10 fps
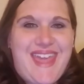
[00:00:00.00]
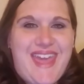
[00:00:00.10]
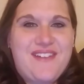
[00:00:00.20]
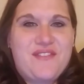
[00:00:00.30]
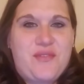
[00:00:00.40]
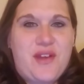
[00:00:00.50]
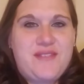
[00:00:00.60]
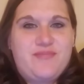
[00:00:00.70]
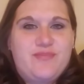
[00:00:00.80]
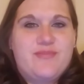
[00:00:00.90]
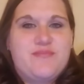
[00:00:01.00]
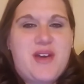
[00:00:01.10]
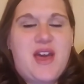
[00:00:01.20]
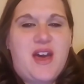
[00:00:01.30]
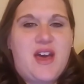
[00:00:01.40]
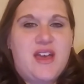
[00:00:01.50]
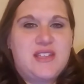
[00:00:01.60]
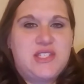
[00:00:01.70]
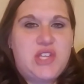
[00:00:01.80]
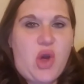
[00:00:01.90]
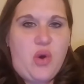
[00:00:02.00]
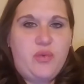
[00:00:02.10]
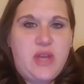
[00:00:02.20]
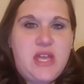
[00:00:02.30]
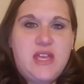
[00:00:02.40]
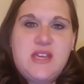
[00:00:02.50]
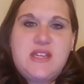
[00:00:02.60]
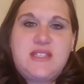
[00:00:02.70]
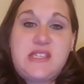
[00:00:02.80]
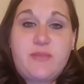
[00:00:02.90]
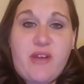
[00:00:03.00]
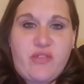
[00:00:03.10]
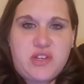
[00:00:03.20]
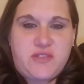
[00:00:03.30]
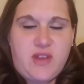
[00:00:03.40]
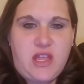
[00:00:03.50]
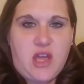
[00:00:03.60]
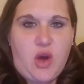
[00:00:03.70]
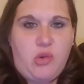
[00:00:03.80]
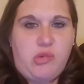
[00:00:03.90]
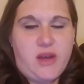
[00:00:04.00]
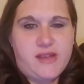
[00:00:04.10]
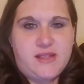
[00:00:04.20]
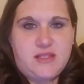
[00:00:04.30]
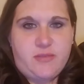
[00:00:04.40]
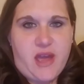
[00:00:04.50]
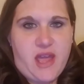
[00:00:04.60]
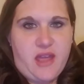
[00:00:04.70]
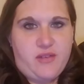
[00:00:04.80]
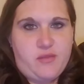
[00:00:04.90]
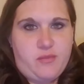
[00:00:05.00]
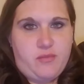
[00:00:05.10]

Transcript: Hey everyone. Since my first video was my